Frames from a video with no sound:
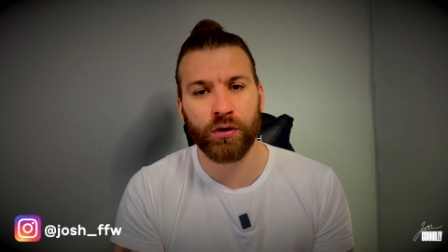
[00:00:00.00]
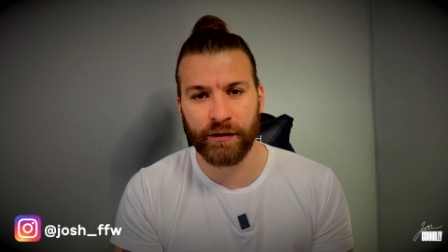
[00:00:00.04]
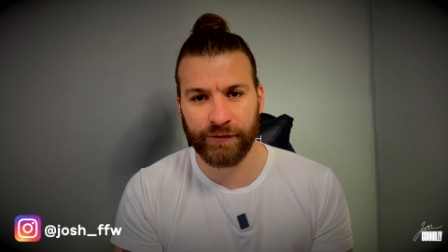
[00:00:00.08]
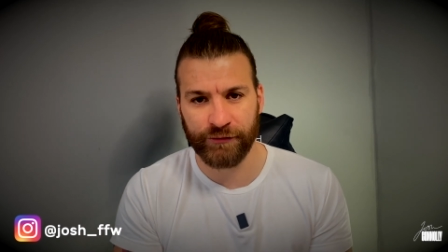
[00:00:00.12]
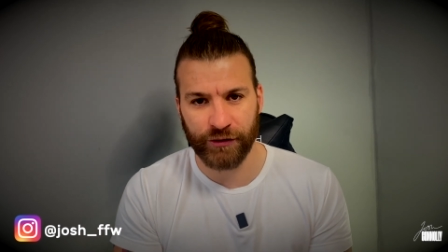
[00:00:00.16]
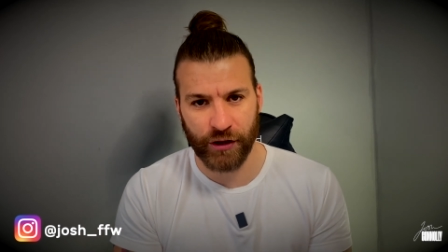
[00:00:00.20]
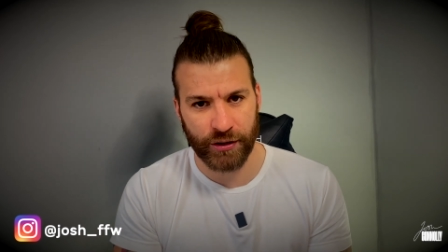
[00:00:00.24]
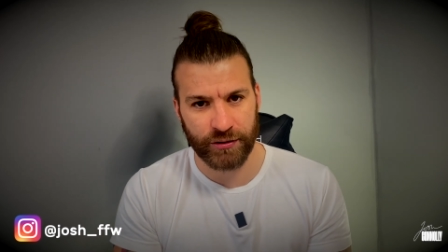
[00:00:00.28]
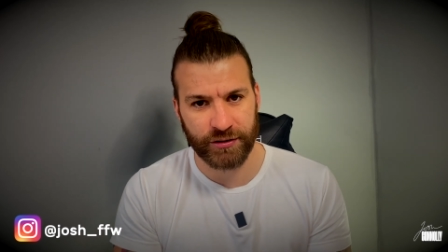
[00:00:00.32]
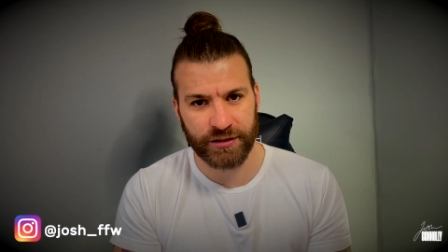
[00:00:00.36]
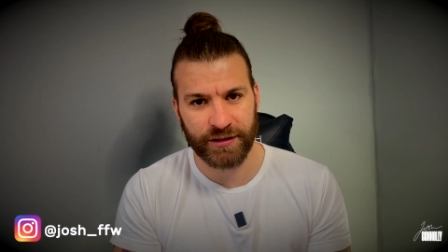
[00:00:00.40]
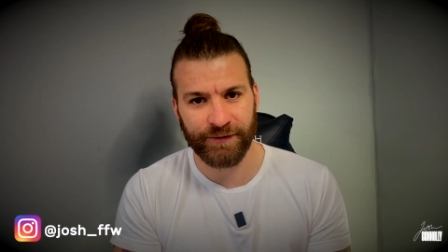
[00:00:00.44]

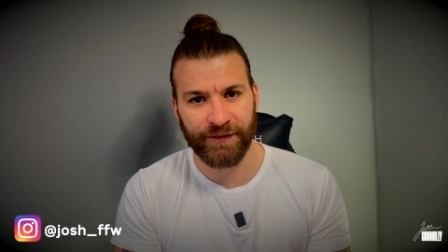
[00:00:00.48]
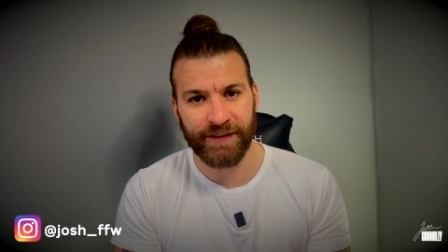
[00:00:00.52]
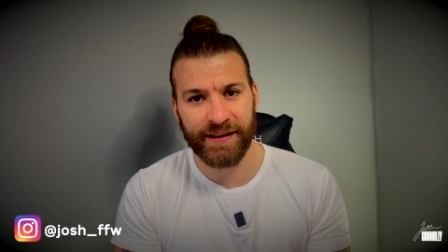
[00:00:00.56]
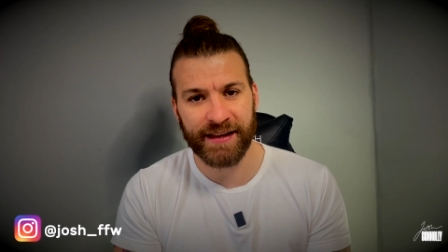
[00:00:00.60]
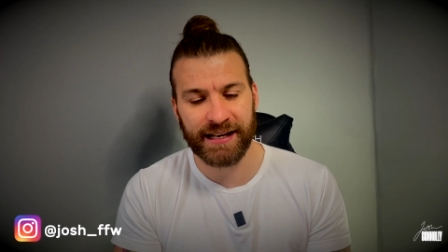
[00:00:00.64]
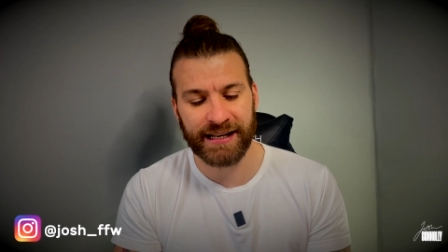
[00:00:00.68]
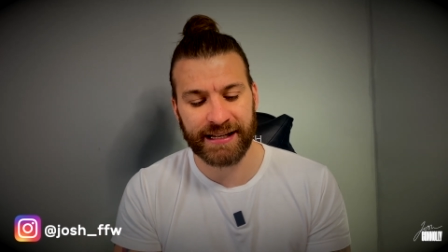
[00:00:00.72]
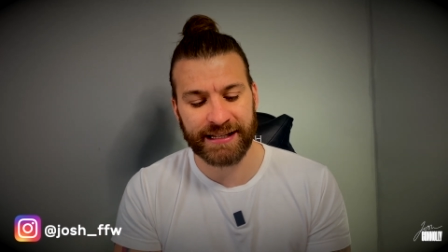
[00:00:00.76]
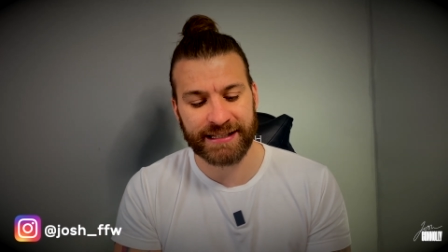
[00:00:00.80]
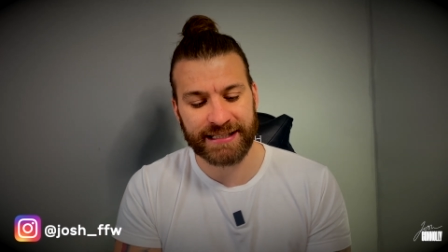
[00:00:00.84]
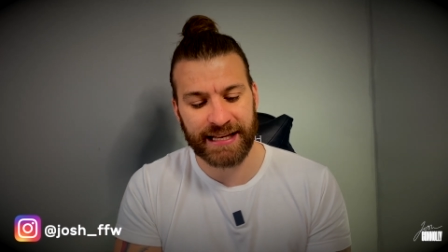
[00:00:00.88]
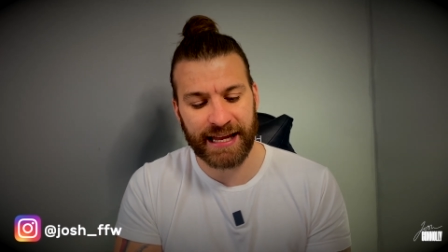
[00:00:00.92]
of those
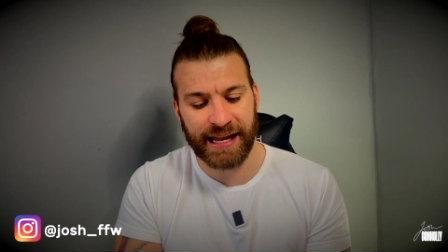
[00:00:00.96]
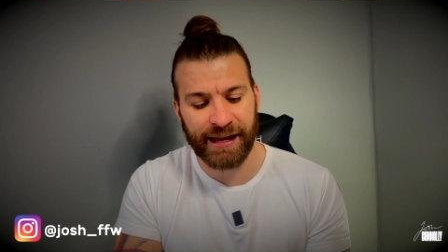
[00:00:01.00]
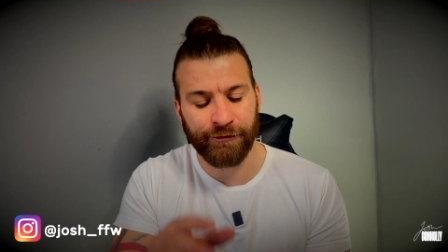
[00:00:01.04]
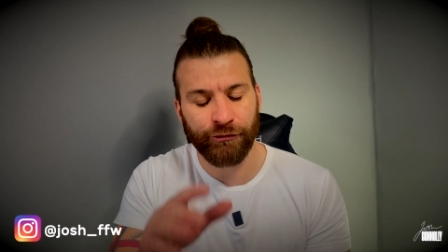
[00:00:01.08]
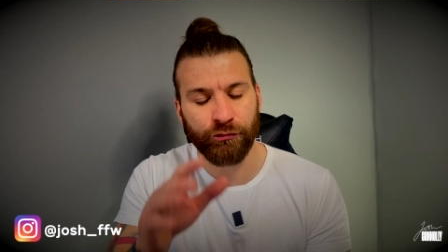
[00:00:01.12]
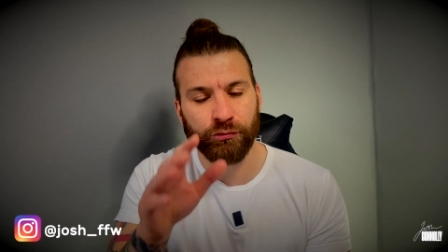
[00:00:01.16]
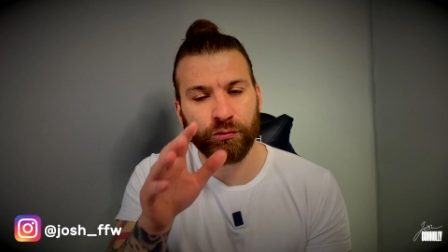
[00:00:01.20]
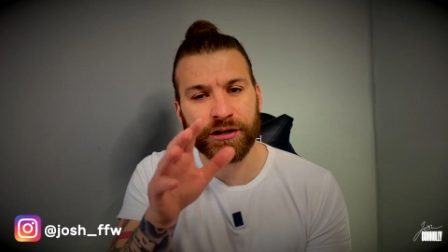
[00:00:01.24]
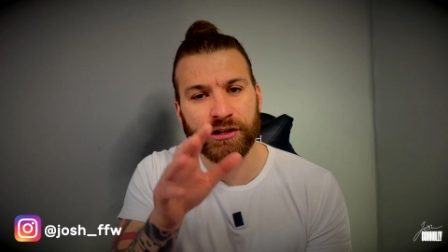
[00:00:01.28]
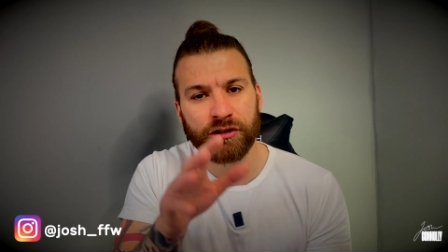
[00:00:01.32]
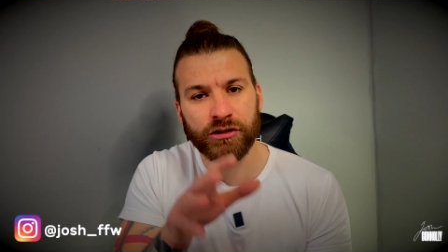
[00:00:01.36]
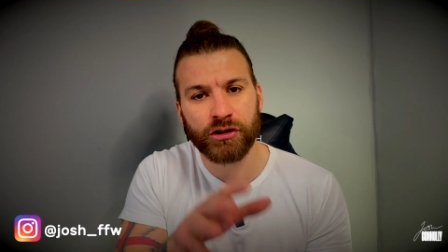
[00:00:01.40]
feelings,
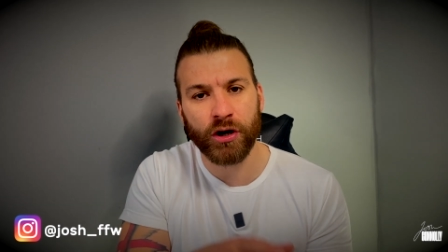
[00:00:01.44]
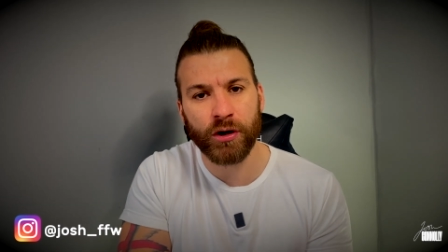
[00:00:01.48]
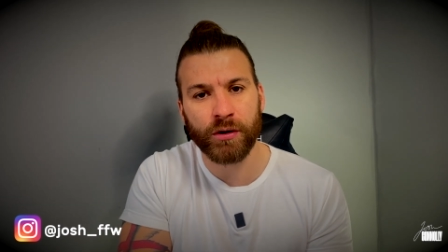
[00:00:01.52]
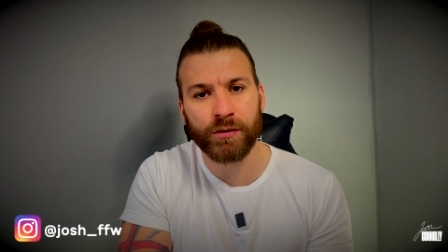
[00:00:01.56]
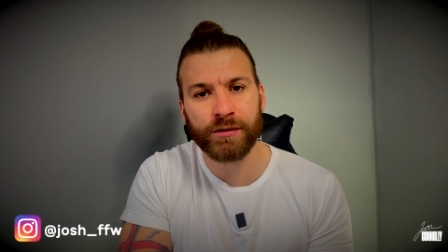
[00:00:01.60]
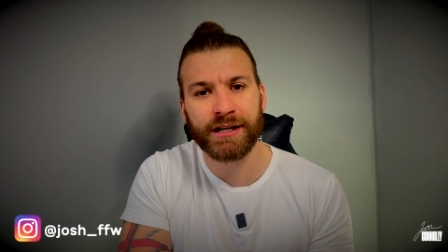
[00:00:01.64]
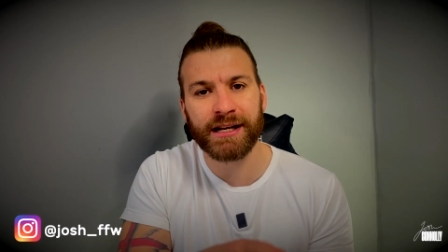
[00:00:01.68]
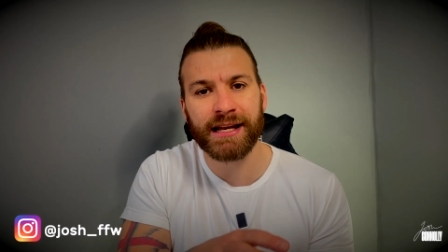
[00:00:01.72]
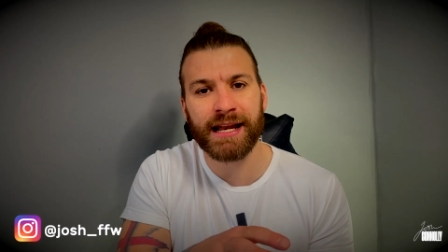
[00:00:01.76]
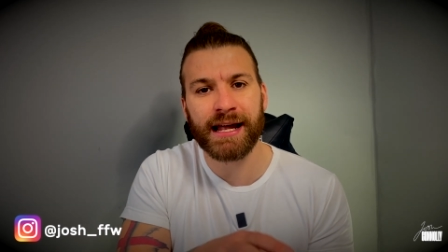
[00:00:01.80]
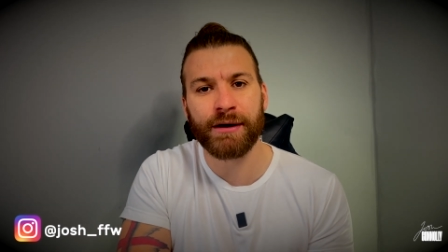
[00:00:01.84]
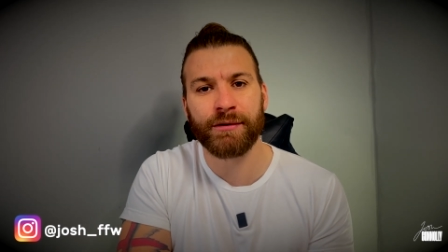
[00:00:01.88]
if we
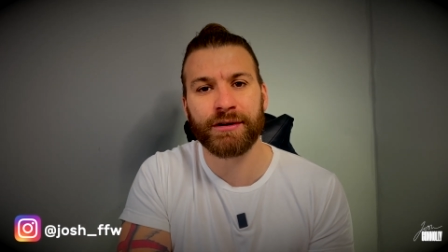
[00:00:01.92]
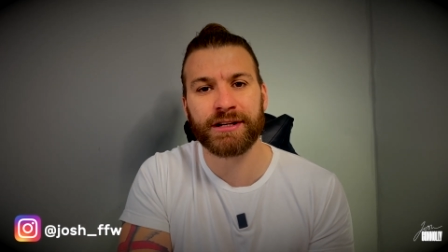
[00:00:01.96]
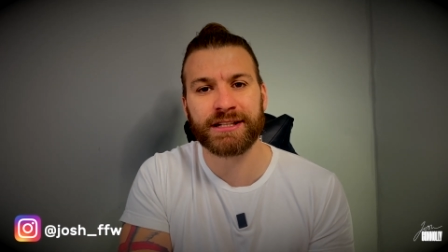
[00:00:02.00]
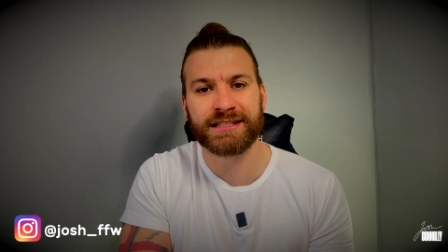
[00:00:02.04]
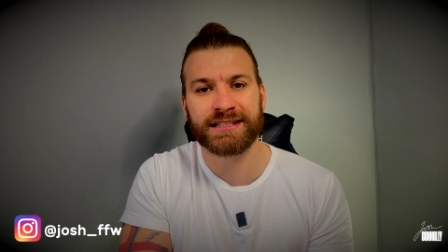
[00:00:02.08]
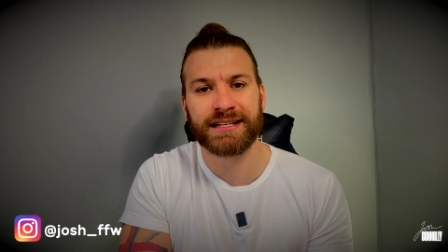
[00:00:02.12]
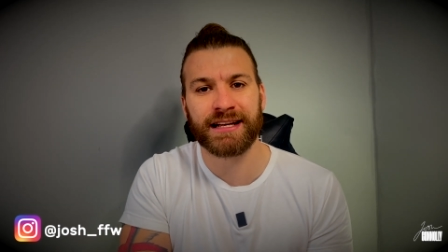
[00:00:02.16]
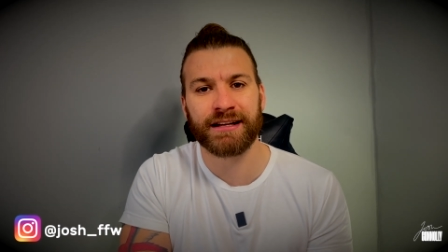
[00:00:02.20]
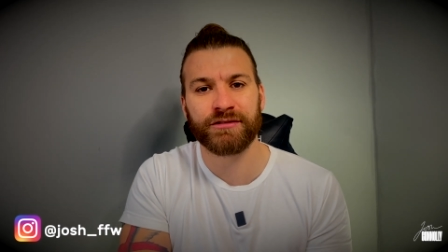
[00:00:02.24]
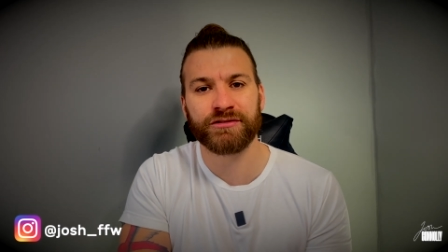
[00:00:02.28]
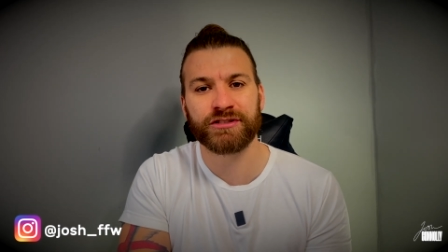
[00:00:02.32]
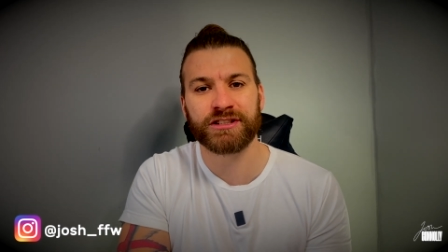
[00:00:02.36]
don't allow
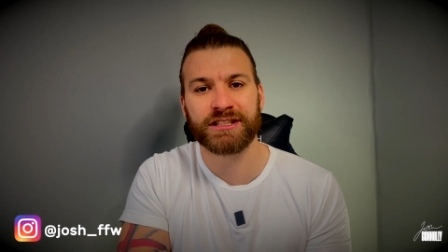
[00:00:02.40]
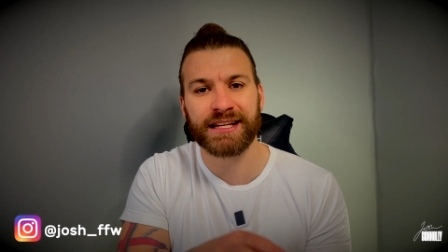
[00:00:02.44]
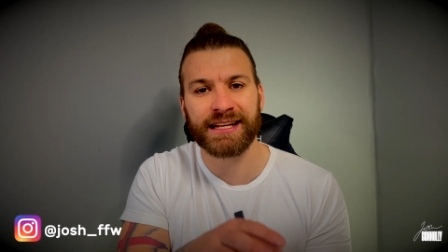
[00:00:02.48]
ourselves